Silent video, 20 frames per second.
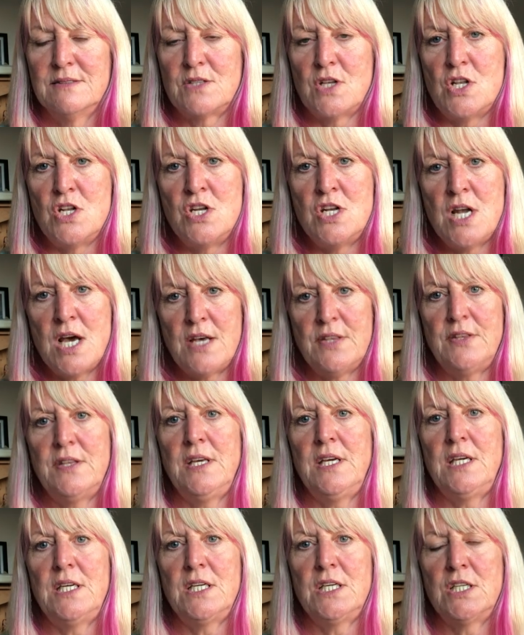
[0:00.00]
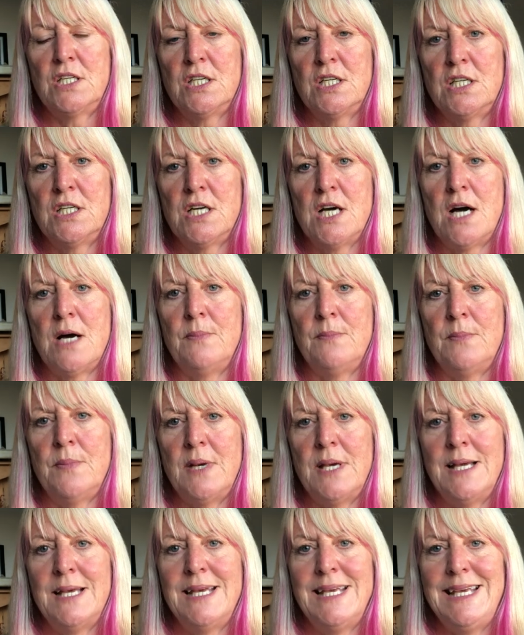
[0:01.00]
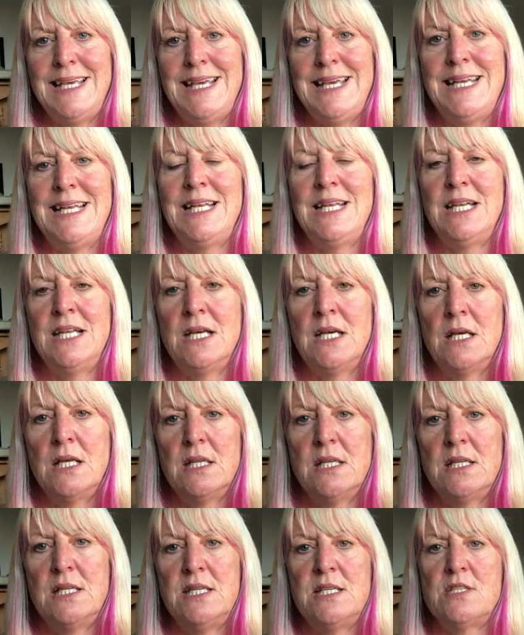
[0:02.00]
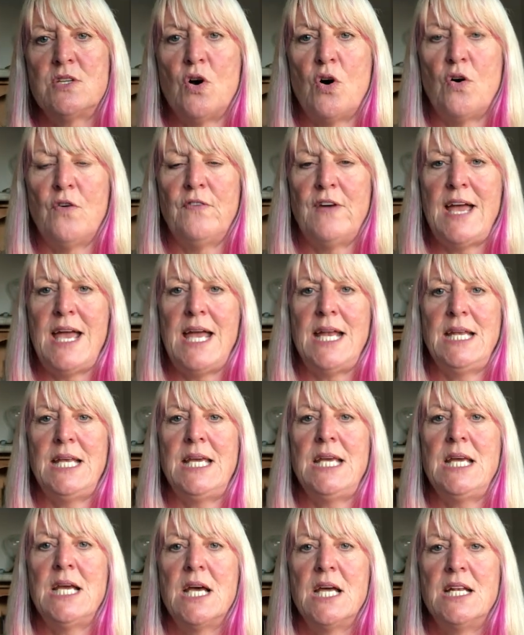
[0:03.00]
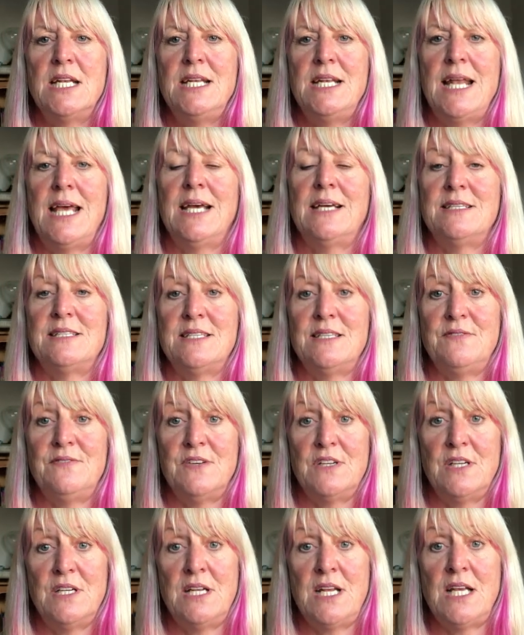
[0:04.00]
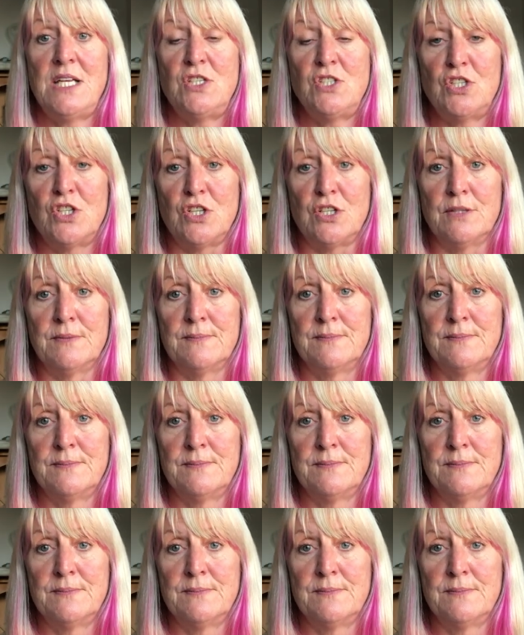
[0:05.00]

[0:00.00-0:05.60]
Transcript: So nothing can come in that is of any negative nature.